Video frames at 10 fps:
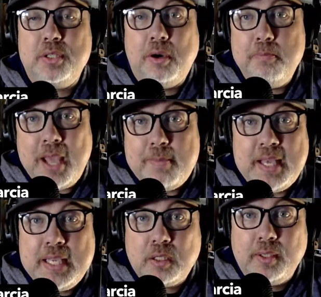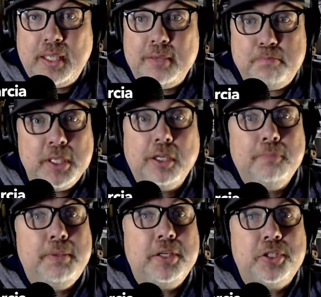So maybe he's looking
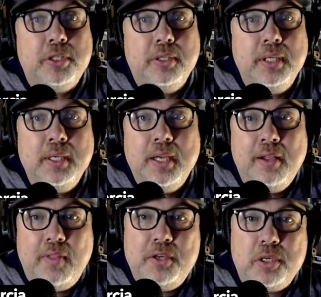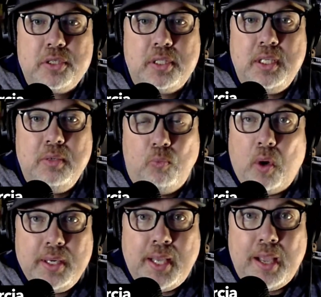bigger picture than just the
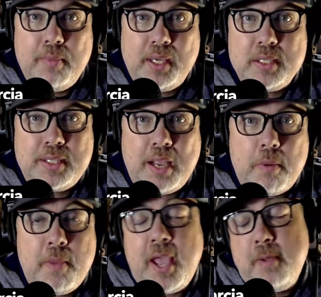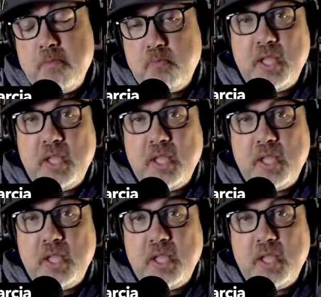one game against Tampa Bay.